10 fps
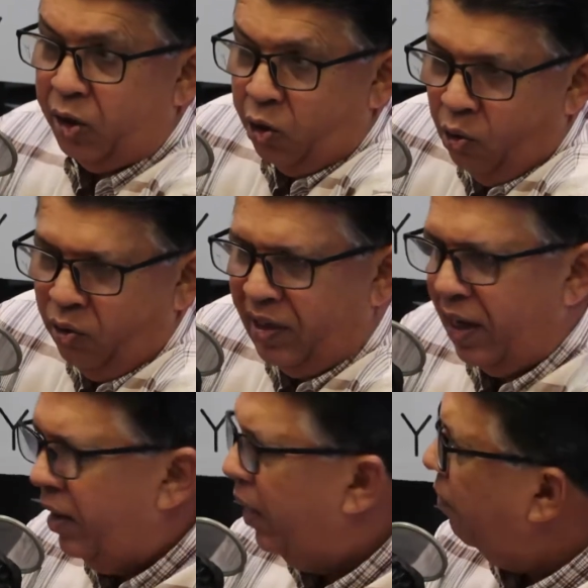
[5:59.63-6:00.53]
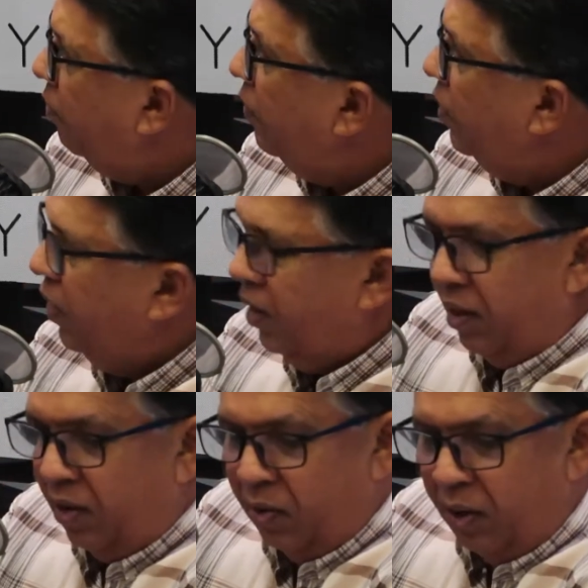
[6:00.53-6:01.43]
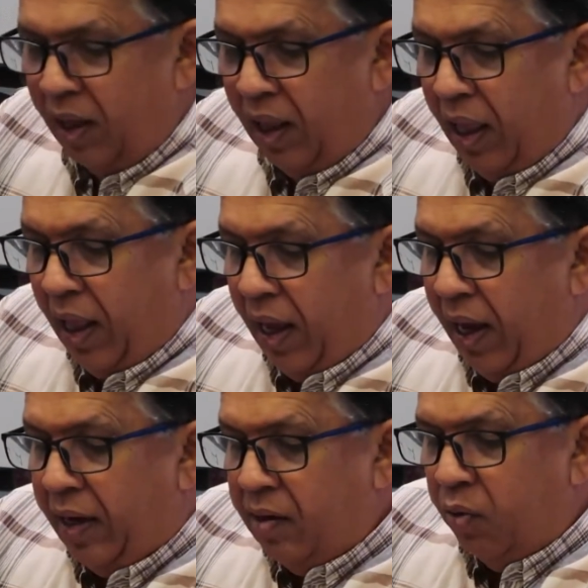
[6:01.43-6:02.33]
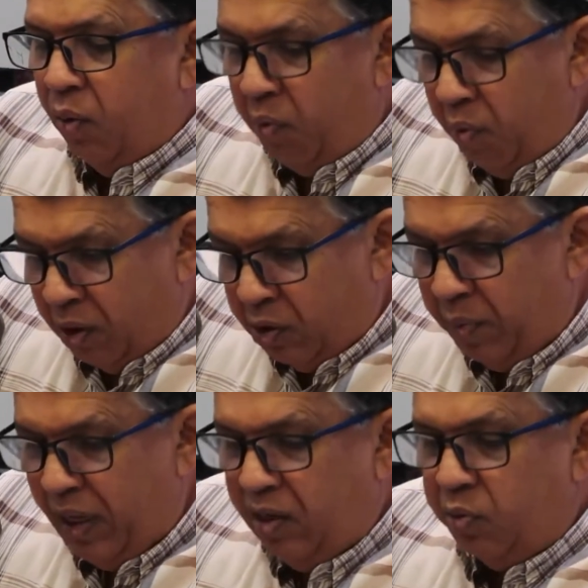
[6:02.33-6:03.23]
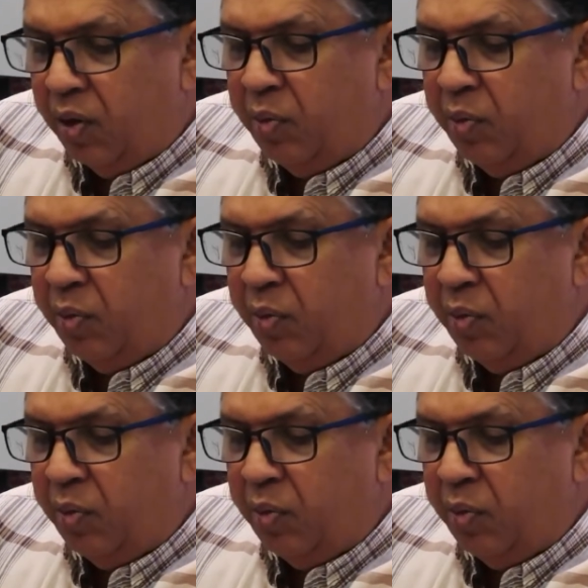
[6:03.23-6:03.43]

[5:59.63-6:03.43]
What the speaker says: We chose that name, And what we want to be is we